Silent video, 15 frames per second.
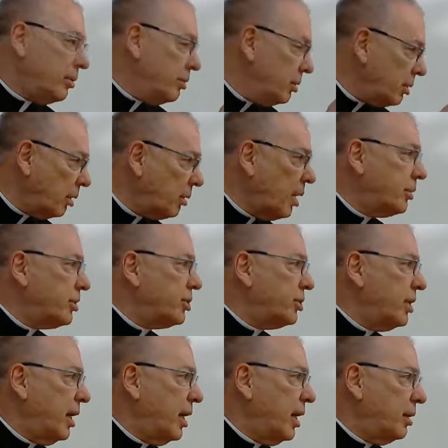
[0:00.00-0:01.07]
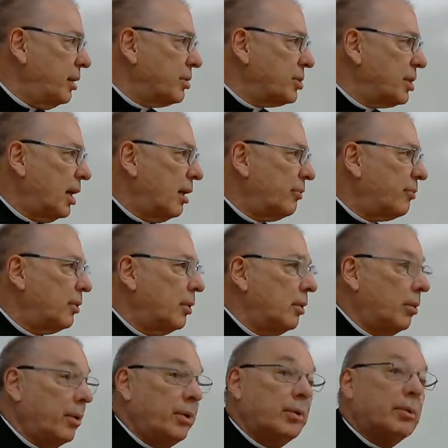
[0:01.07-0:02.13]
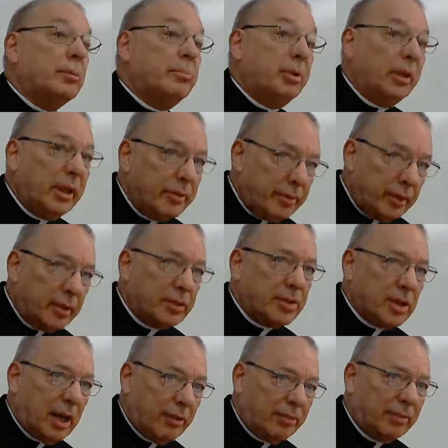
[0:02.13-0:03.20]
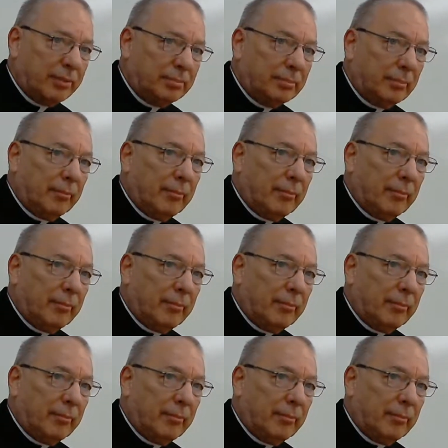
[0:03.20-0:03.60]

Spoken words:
Either you don't understand it yourself or you don't believe it yourself.